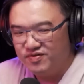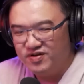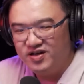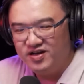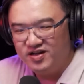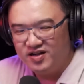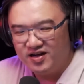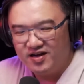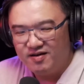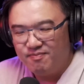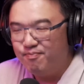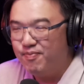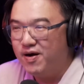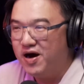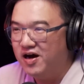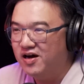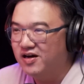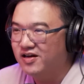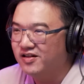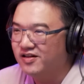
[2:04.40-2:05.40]
really like a
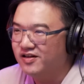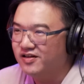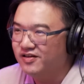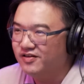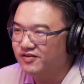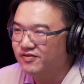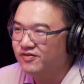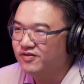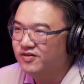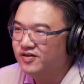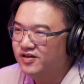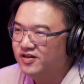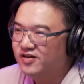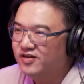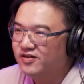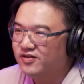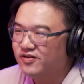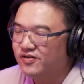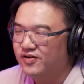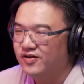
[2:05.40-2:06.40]
park,
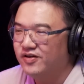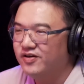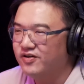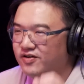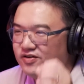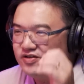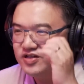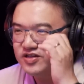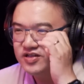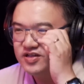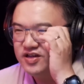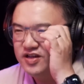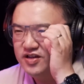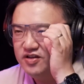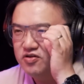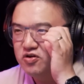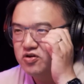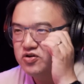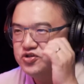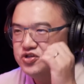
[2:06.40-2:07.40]
not just an
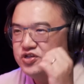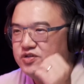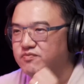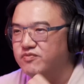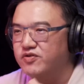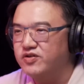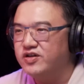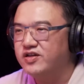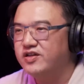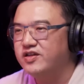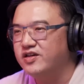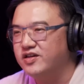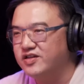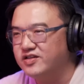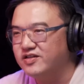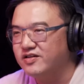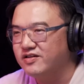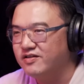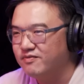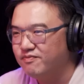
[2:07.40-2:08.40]
indoor gym or anything.
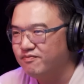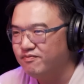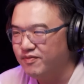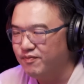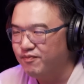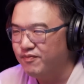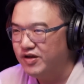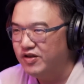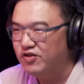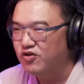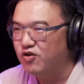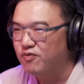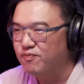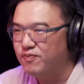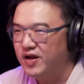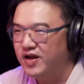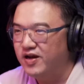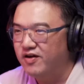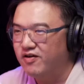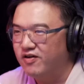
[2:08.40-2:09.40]
It's a indoor
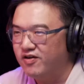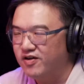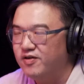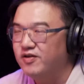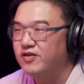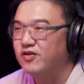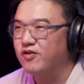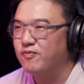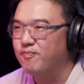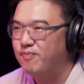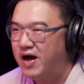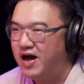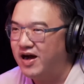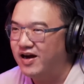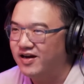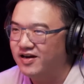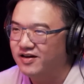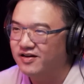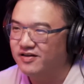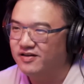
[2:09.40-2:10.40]
playground, indoor
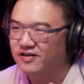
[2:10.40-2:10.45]
park.